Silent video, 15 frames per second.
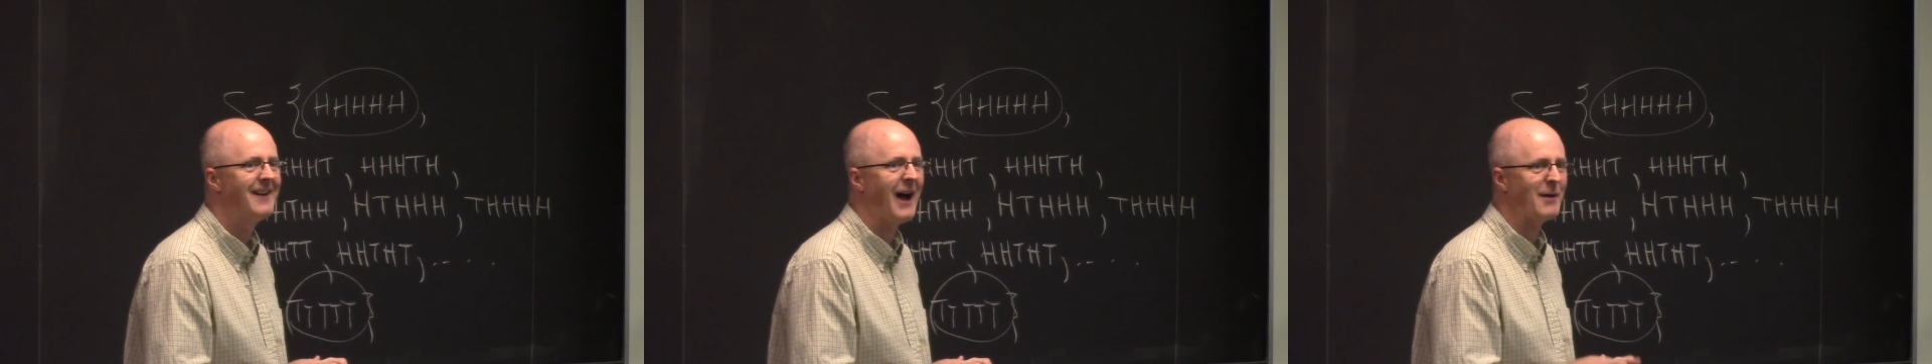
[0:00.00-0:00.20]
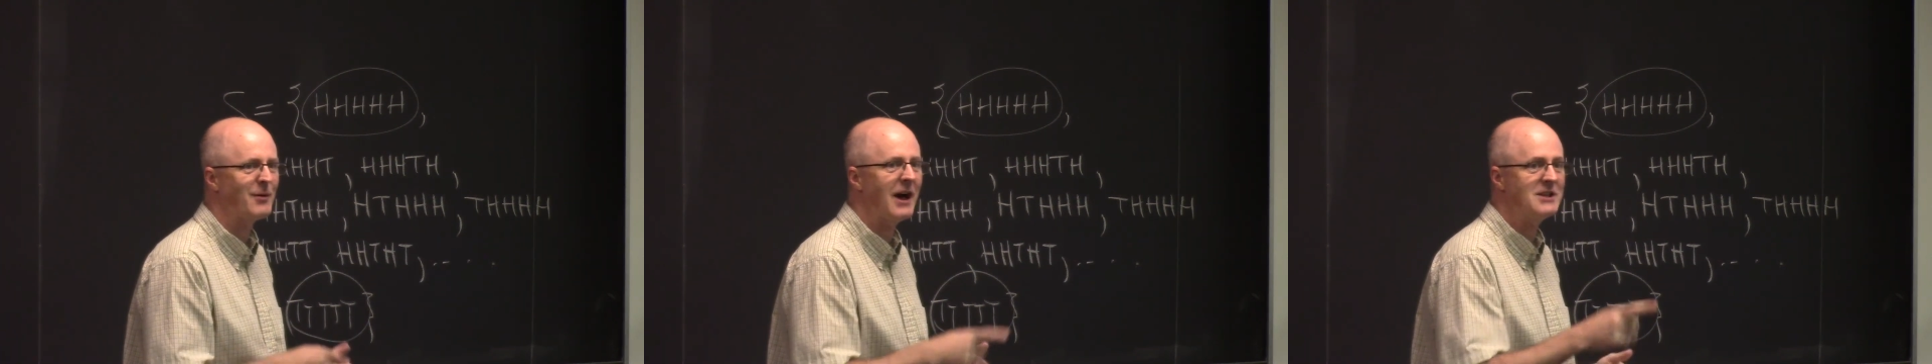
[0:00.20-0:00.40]

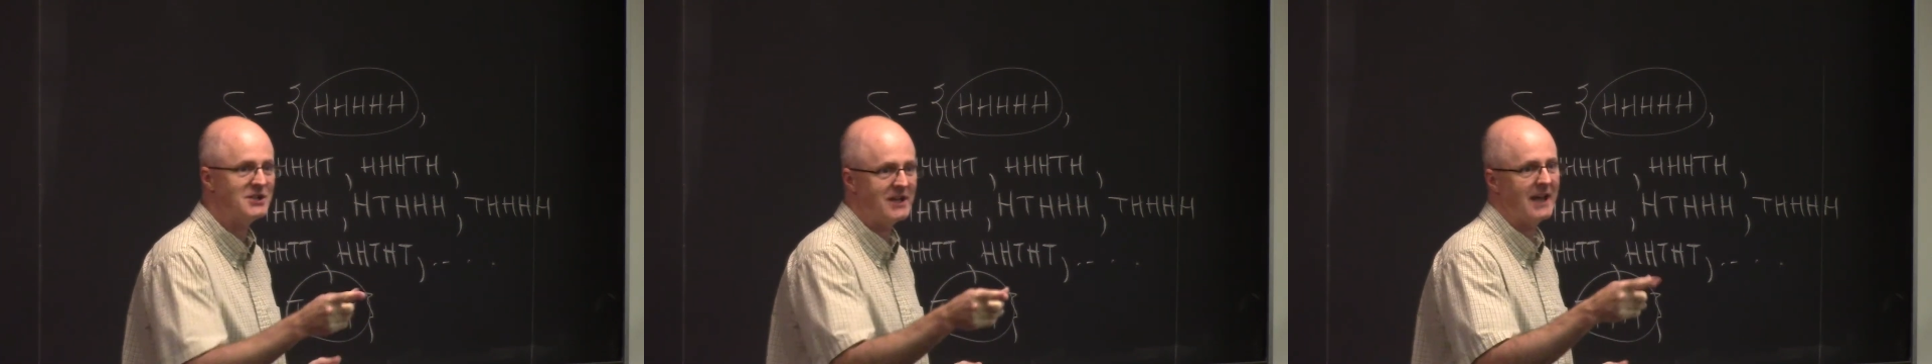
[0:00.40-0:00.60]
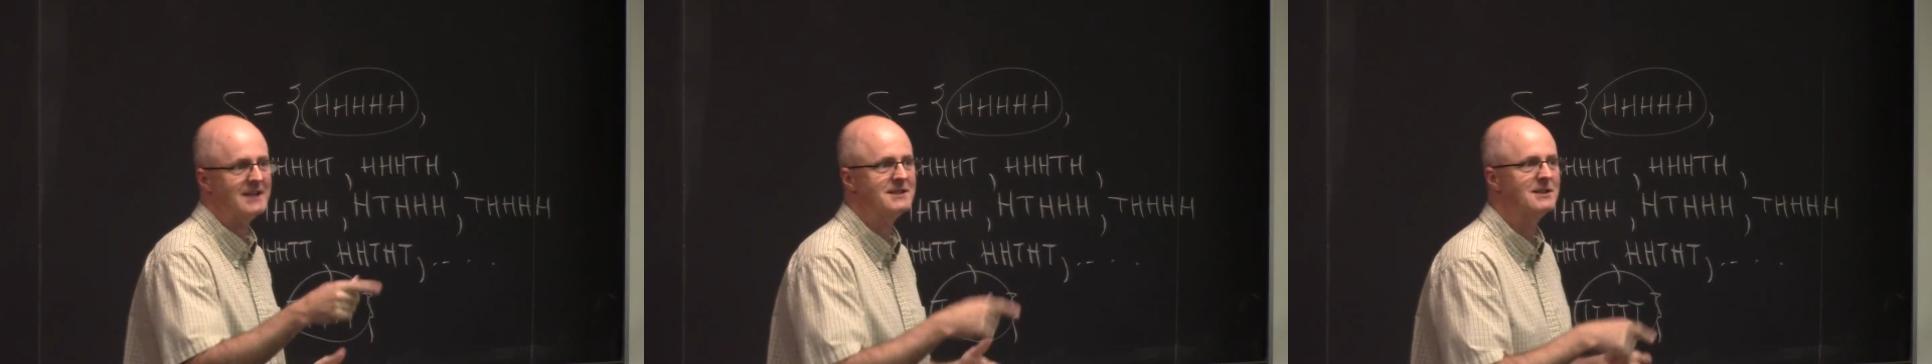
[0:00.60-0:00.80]
I'm glad
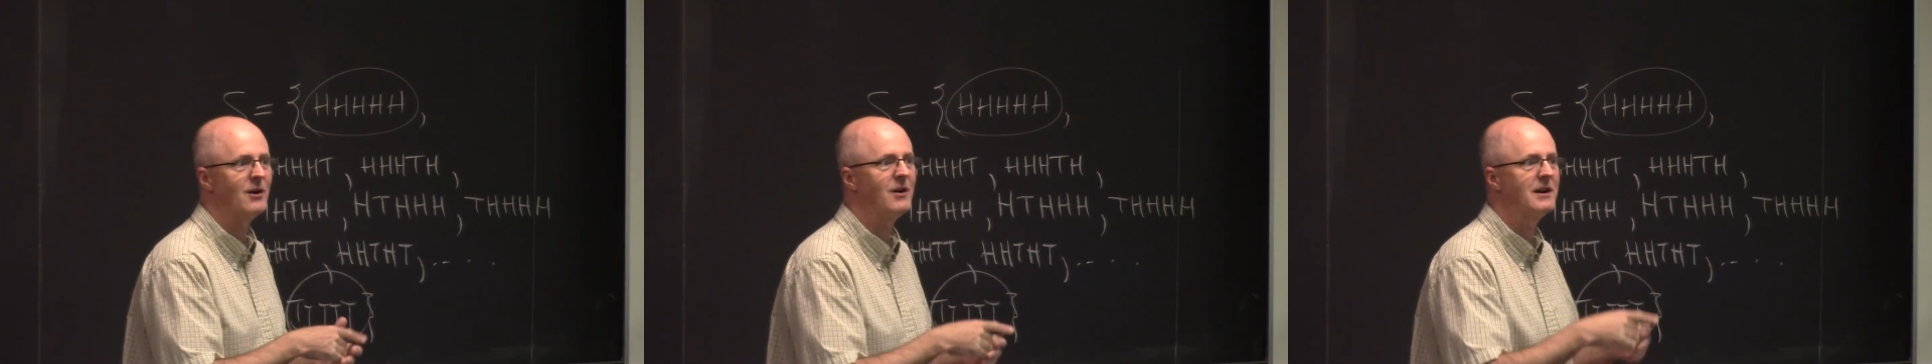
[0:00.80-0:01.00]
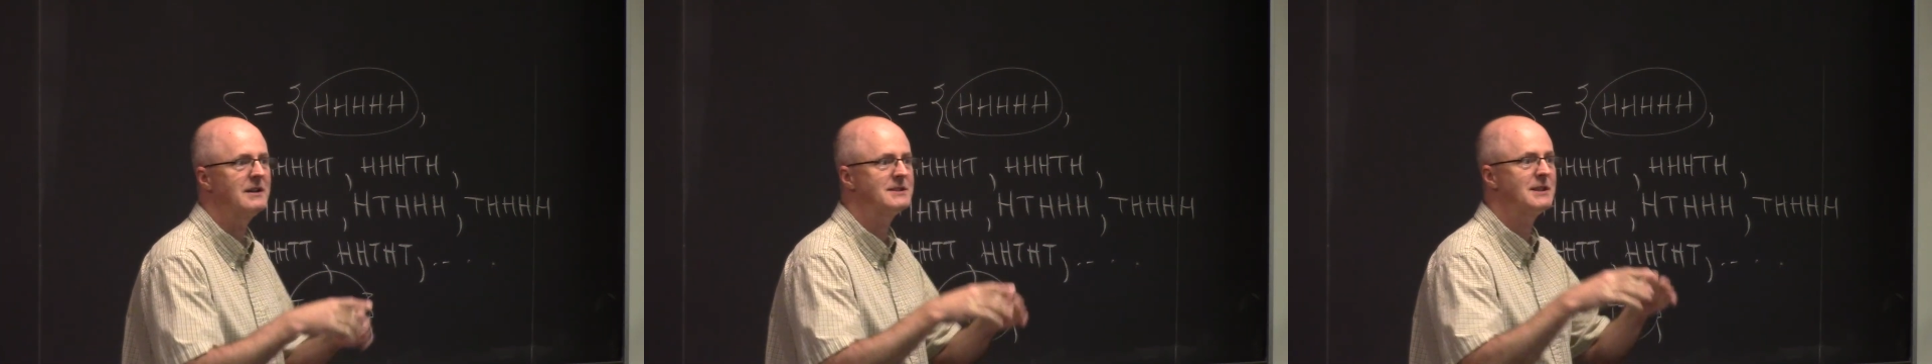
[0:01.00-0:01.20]
you guessed though.
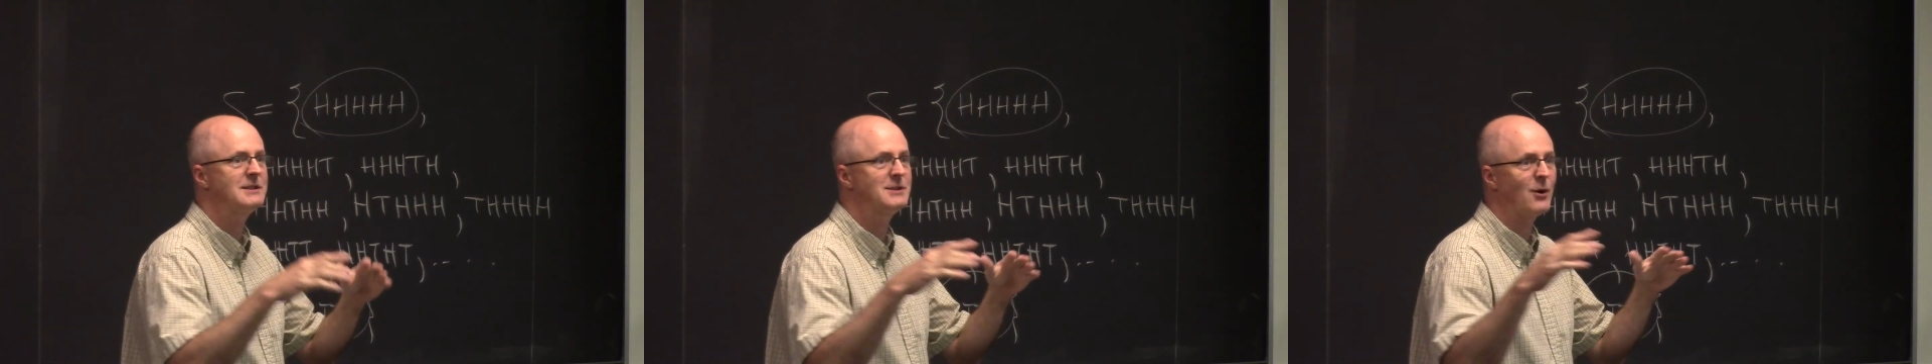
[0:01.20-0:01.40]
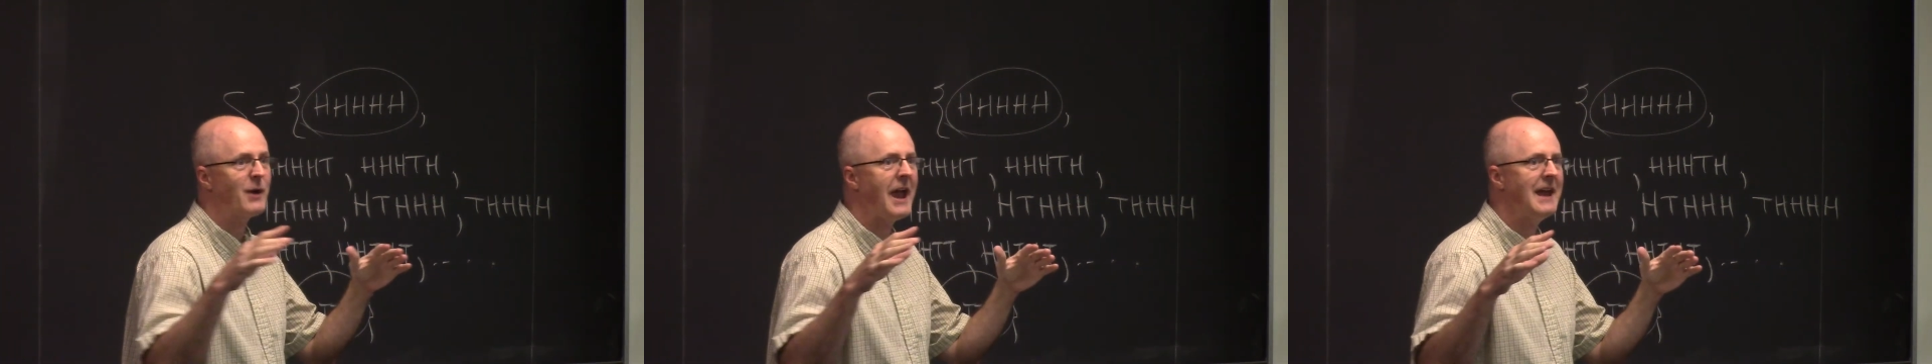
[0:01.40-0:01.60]
It's,
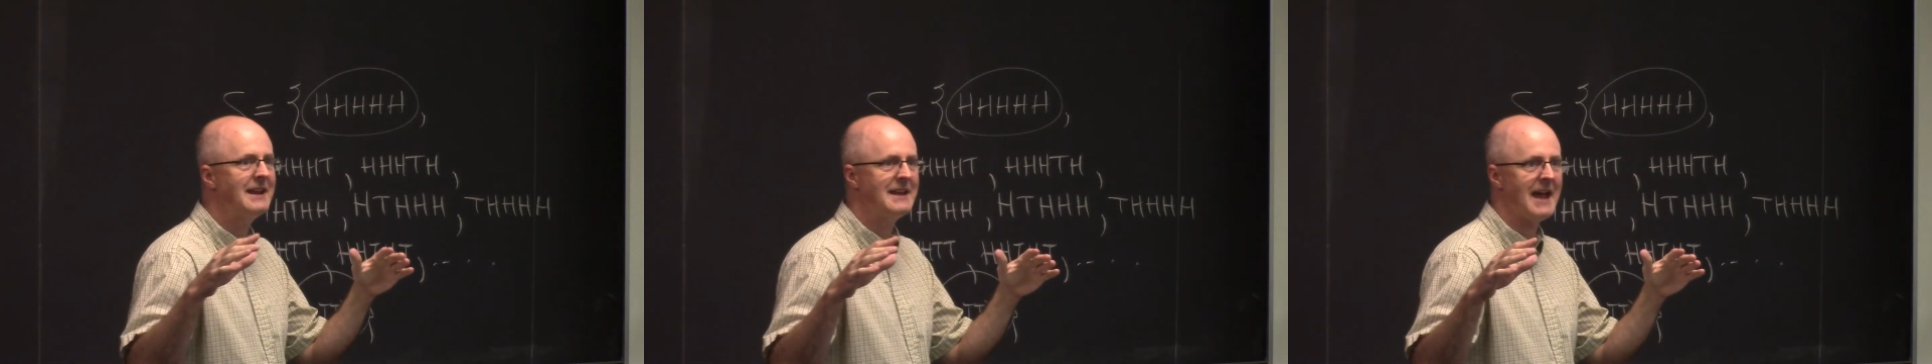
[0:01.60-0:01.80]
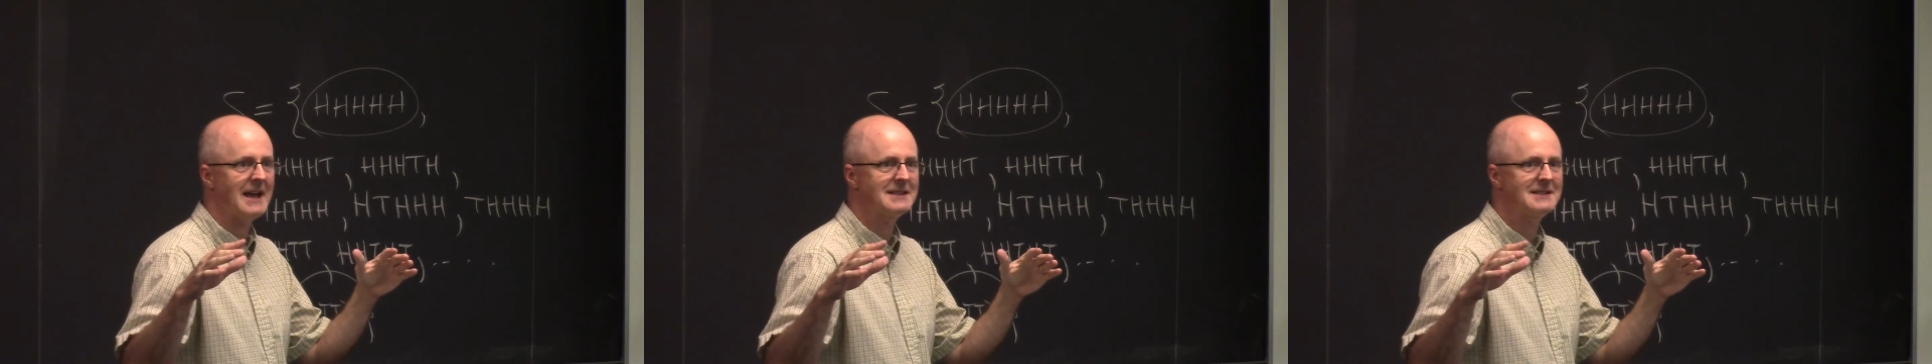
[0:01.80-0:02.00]
it's okay
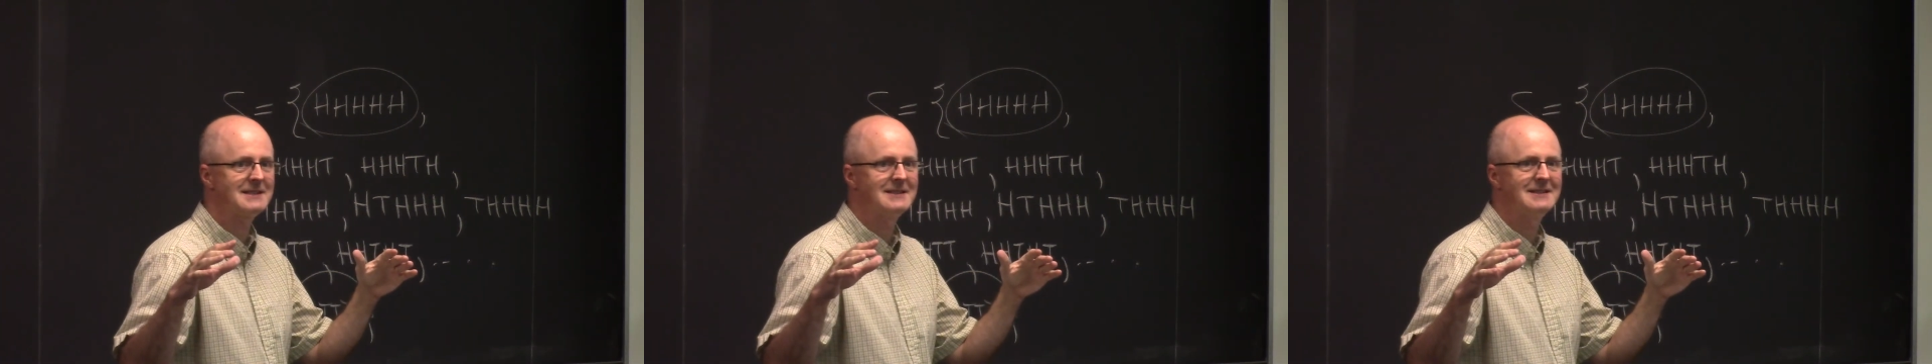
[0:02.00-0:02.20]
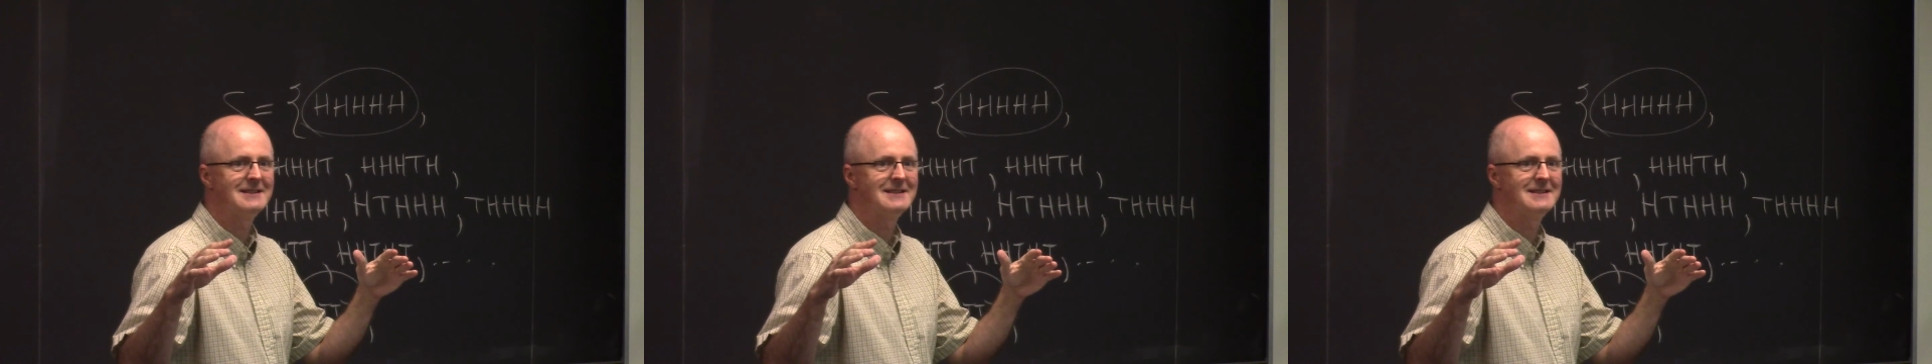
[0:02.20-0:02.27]
to guess.